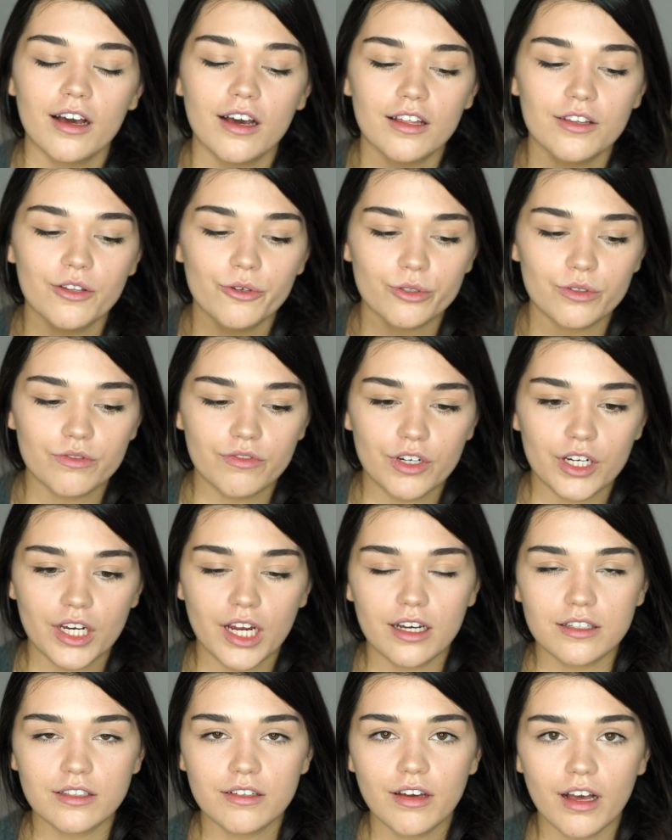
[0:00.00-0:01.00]
those very
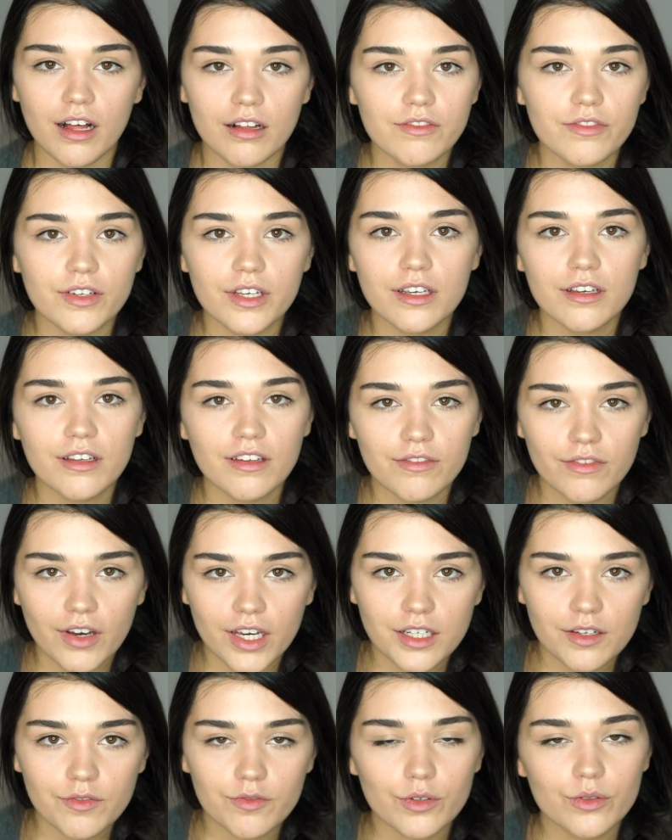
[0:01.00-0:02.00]
unhealthy
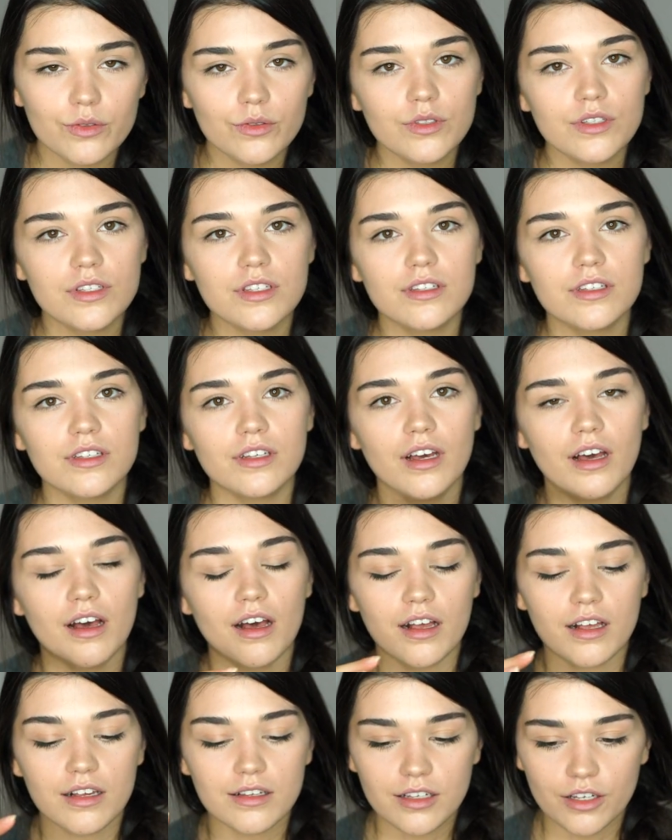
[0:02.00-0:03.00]
fatty foods,
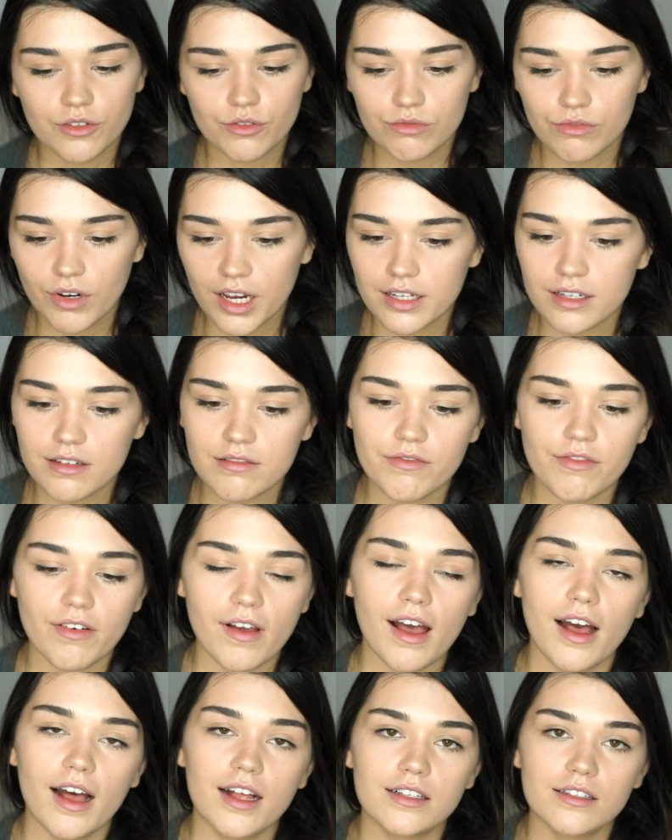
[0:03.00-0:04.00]
saturated
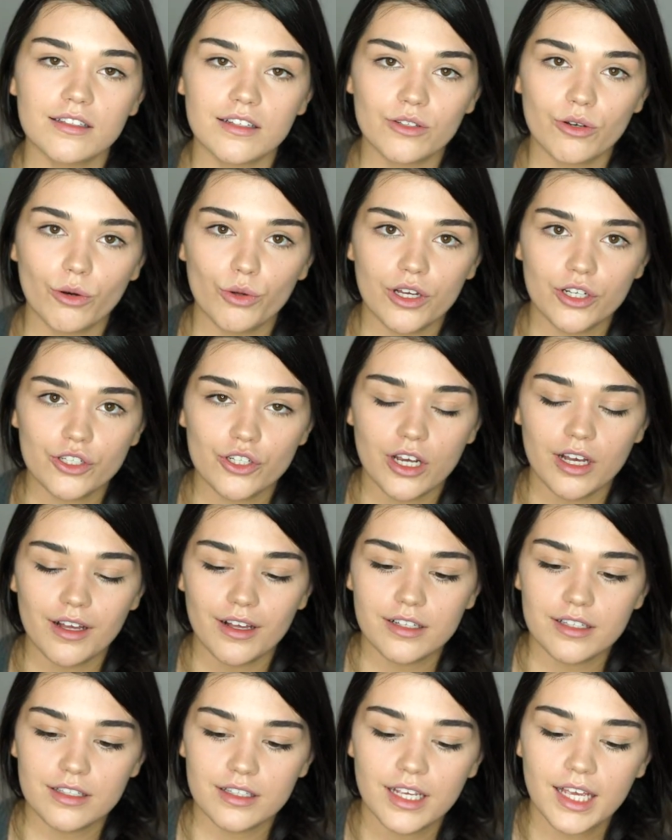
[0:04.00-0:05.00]
fats and all that
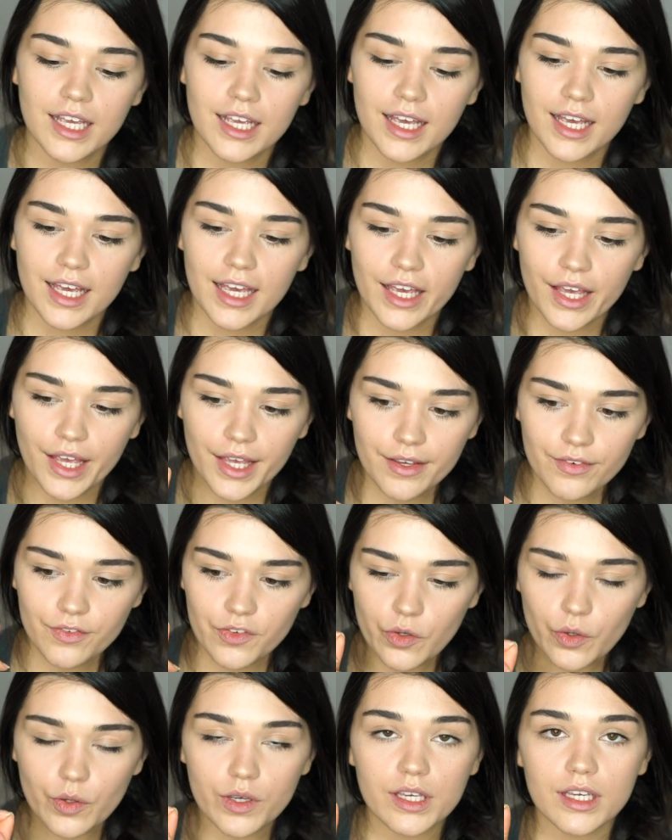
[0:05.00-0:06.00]
jazz, if
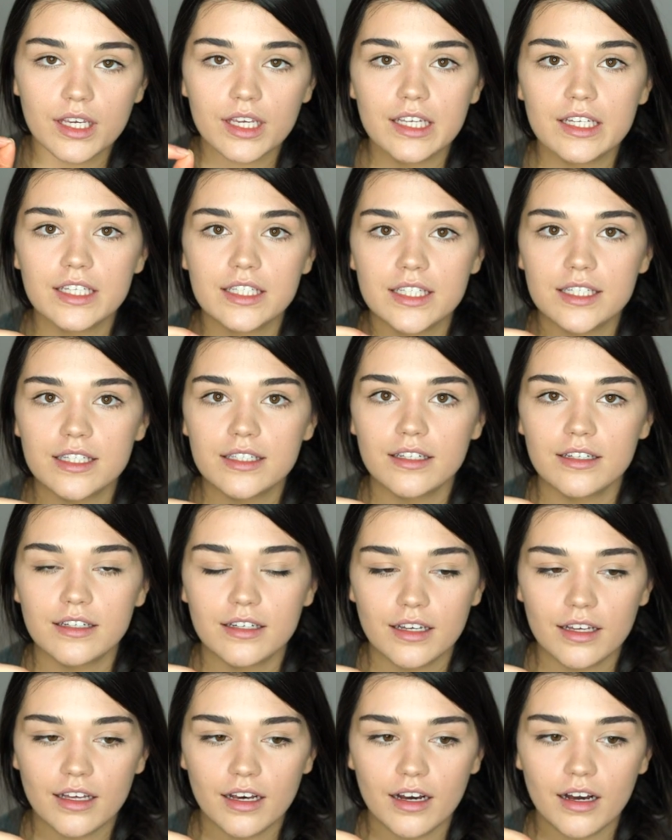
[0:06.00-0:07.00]
you eat
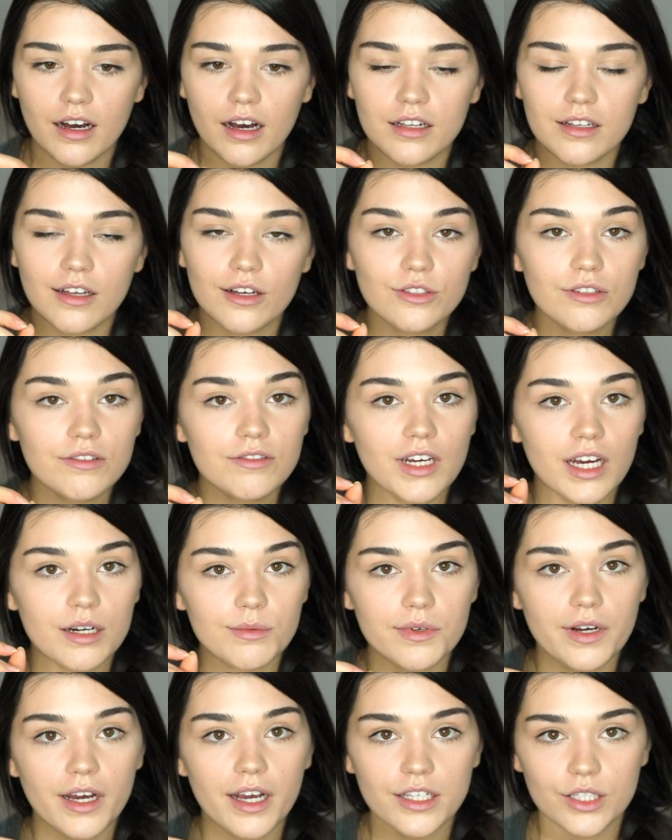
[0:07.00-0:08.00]
a lot of
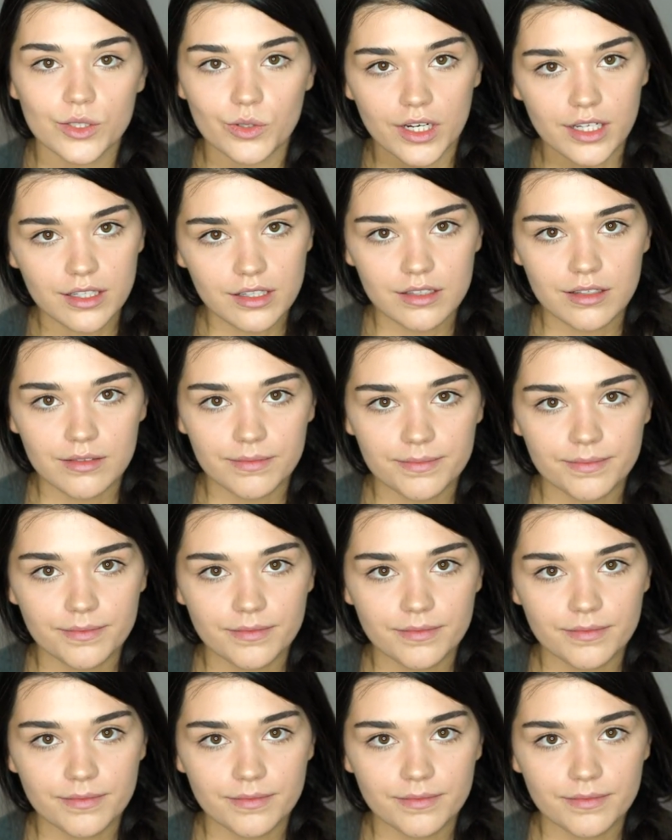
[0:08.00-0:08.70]
carbohydrates,